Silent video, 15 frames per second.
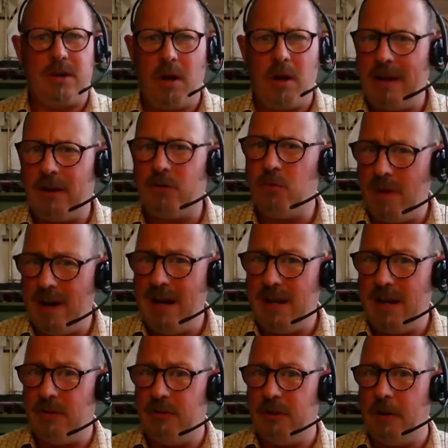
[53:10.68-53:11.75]
that nobody else really
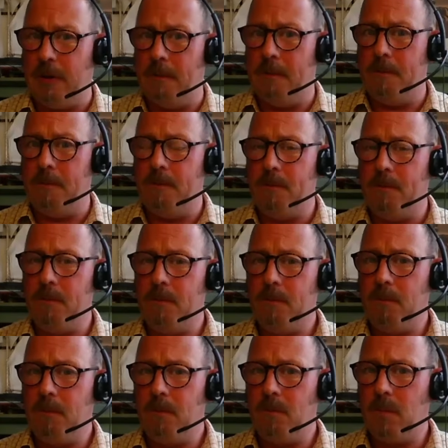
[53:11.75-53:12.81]
could do.
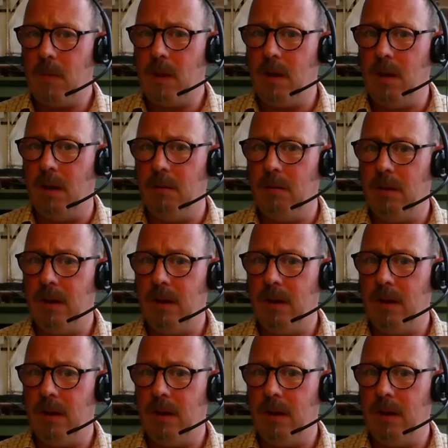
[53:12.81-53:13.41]
You know,